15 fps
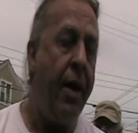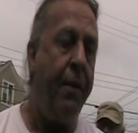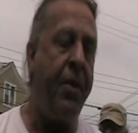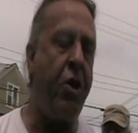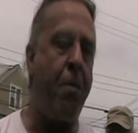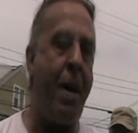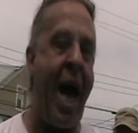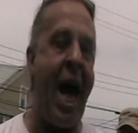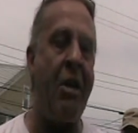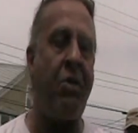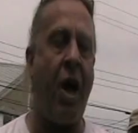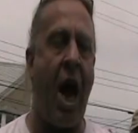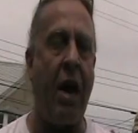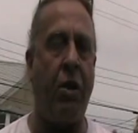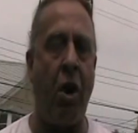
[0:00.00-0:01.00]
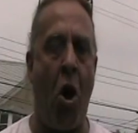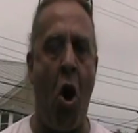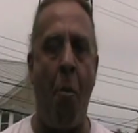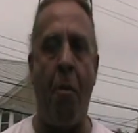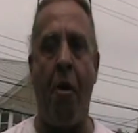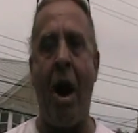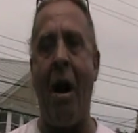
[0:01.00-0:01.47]
This past
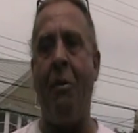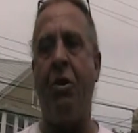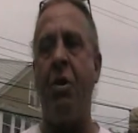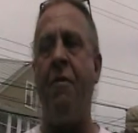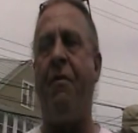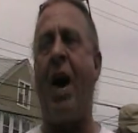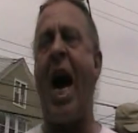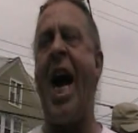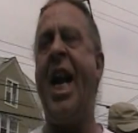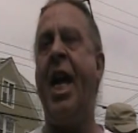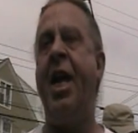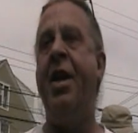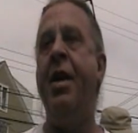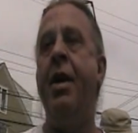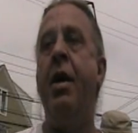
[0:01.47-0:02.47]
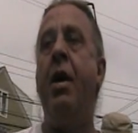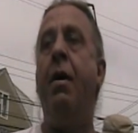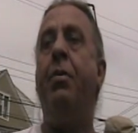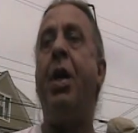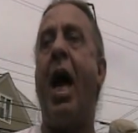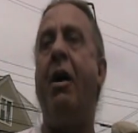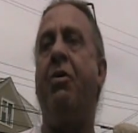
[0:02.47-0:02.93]
October, I was invited
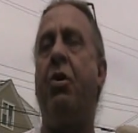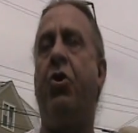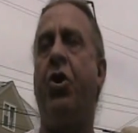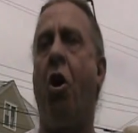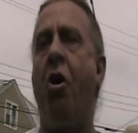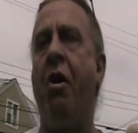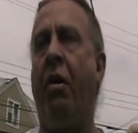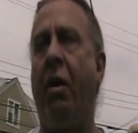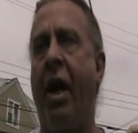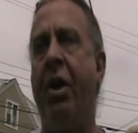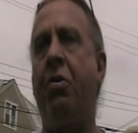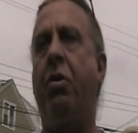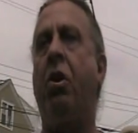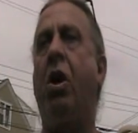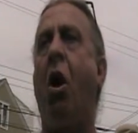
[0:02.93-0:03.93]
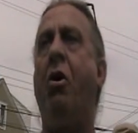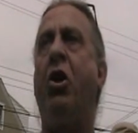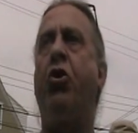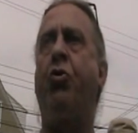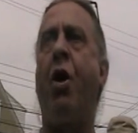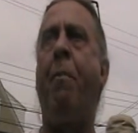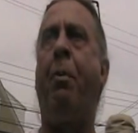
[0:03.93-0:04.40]
as a journalist to go to
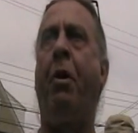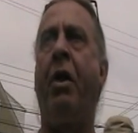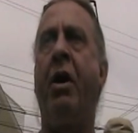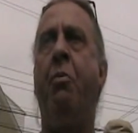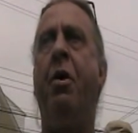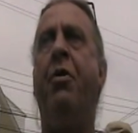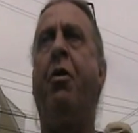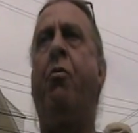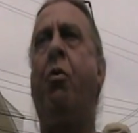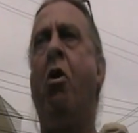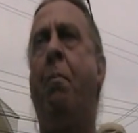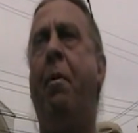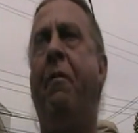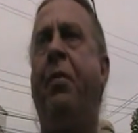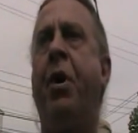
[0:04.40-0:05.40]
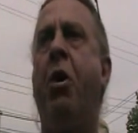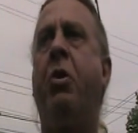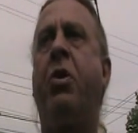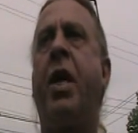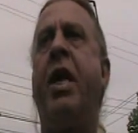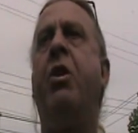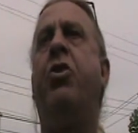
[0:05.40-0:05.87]
Tripoli with a group of
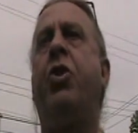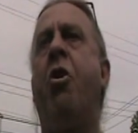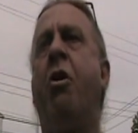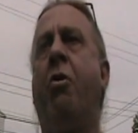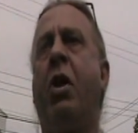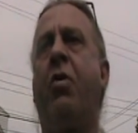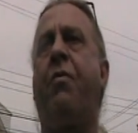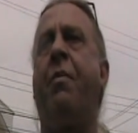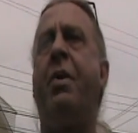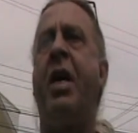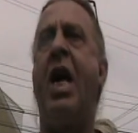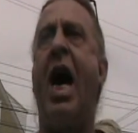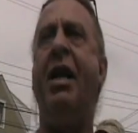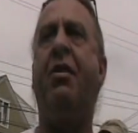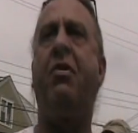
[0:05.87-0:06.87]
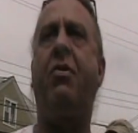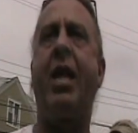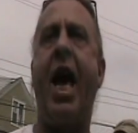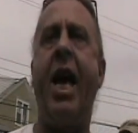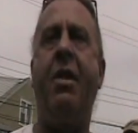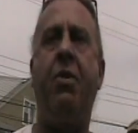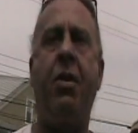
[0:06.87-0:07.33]
13 journalists from the United
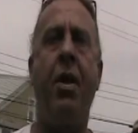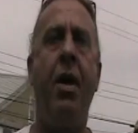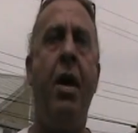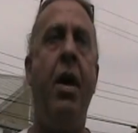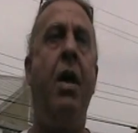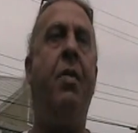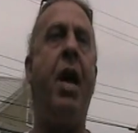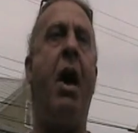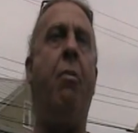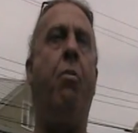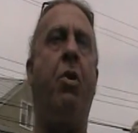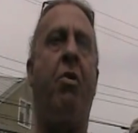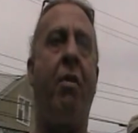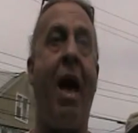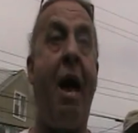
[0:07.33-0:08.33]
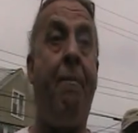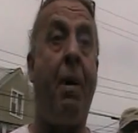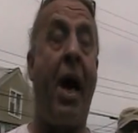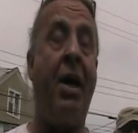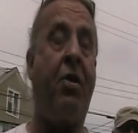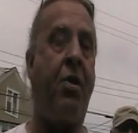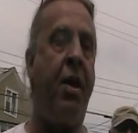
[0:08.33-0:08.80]
States that was led
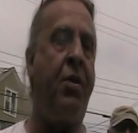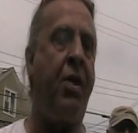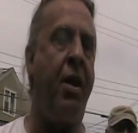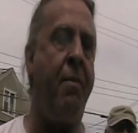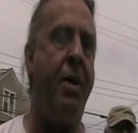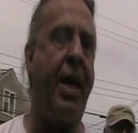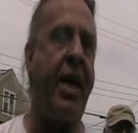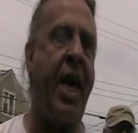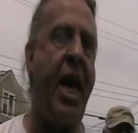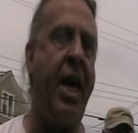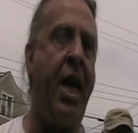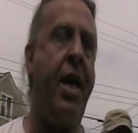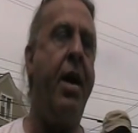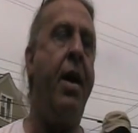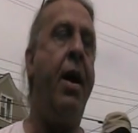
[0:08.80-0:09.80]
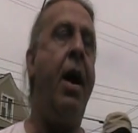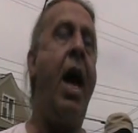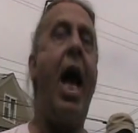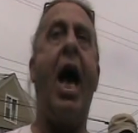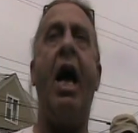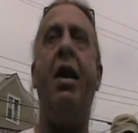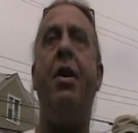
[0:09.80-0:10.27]
by Cynthia McKinney.
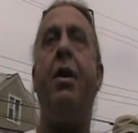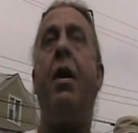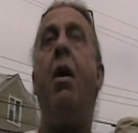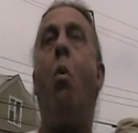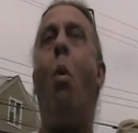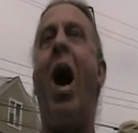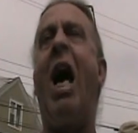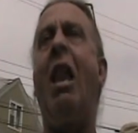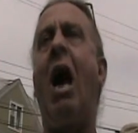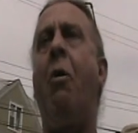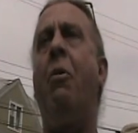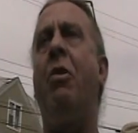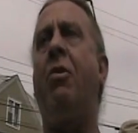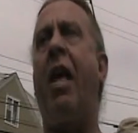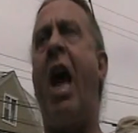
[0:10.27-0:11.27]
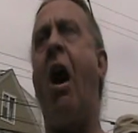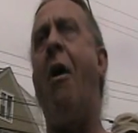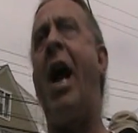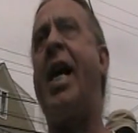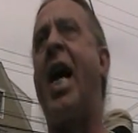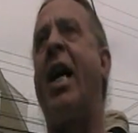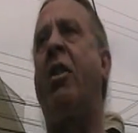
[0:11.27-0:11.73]
And while I was there,
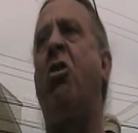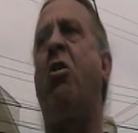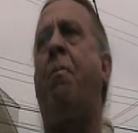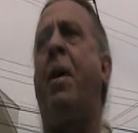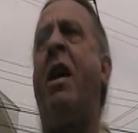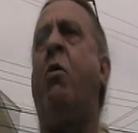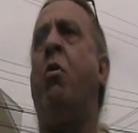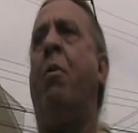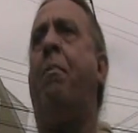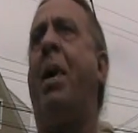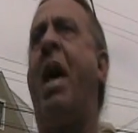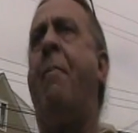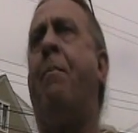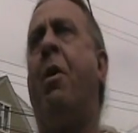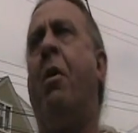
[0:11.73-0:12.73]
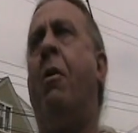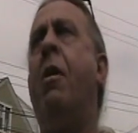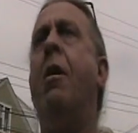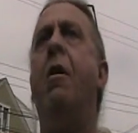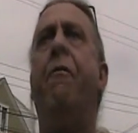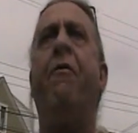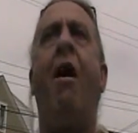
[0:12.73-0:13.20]
I got to speak with people
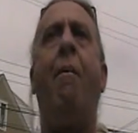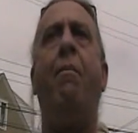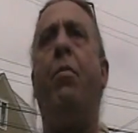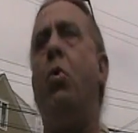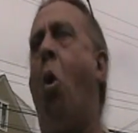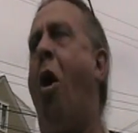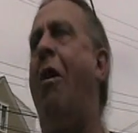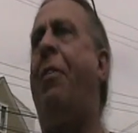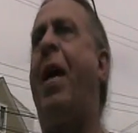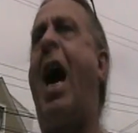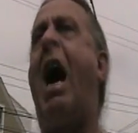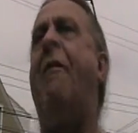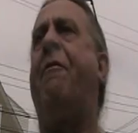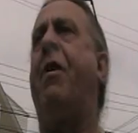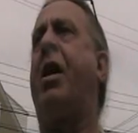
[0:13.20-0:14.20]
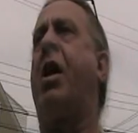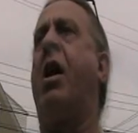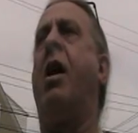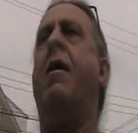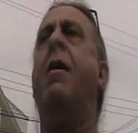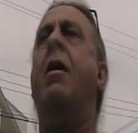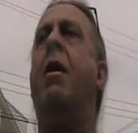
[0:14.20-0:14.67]
from North
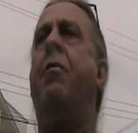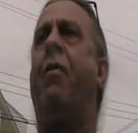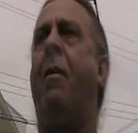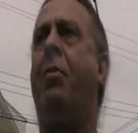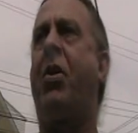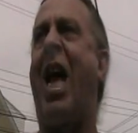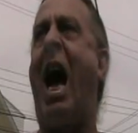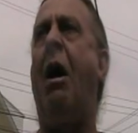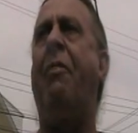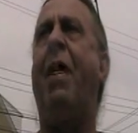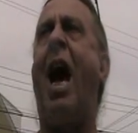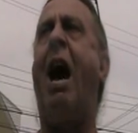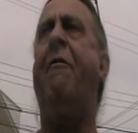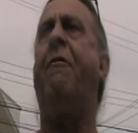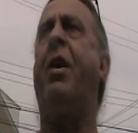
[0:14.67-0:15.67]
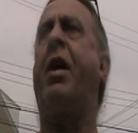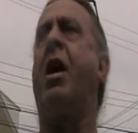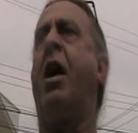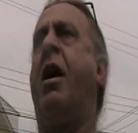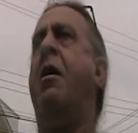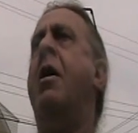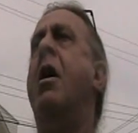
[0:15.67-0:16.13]
Africa, from South
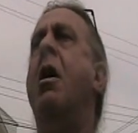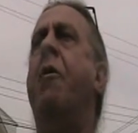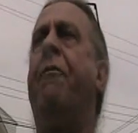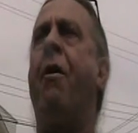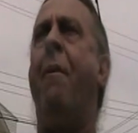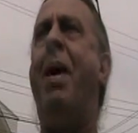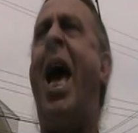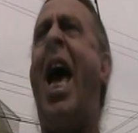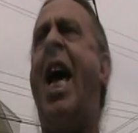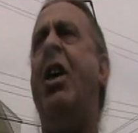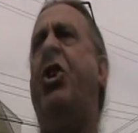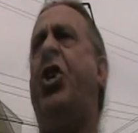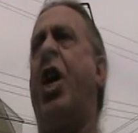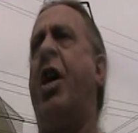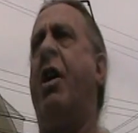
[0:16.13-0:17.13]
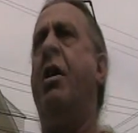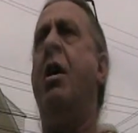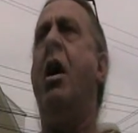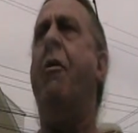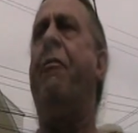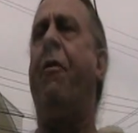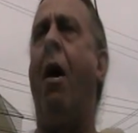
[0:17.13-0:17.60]
Africa, from Asia,
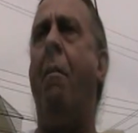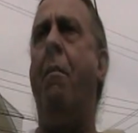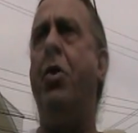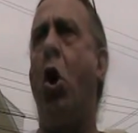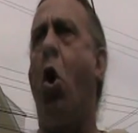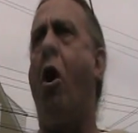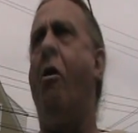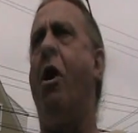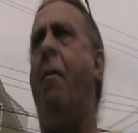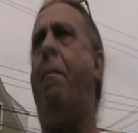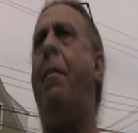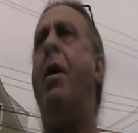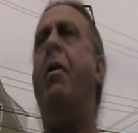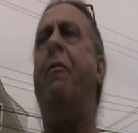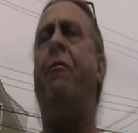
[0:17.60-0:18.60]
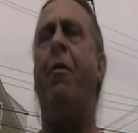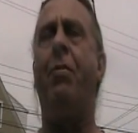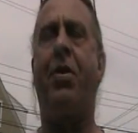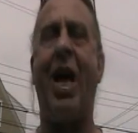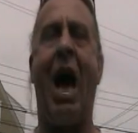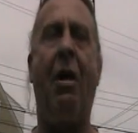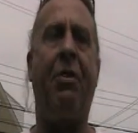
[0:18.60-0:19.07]
from Europe, from
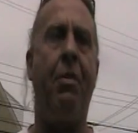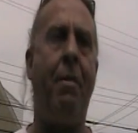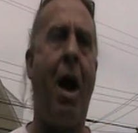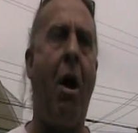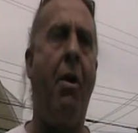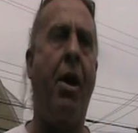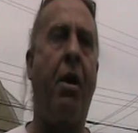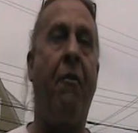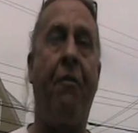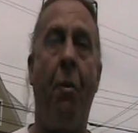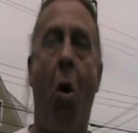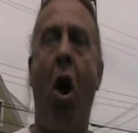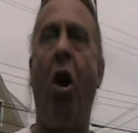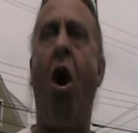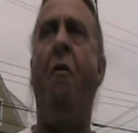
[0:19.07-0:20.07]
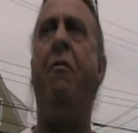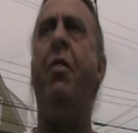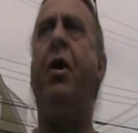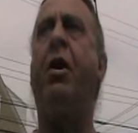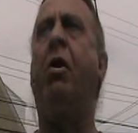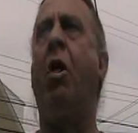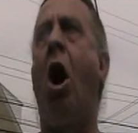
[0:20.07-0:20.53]
South America, from all over
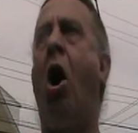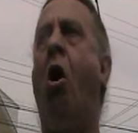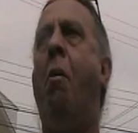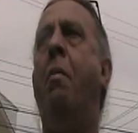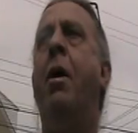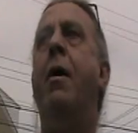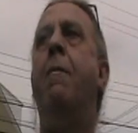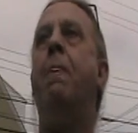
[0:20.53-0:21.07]
the globe.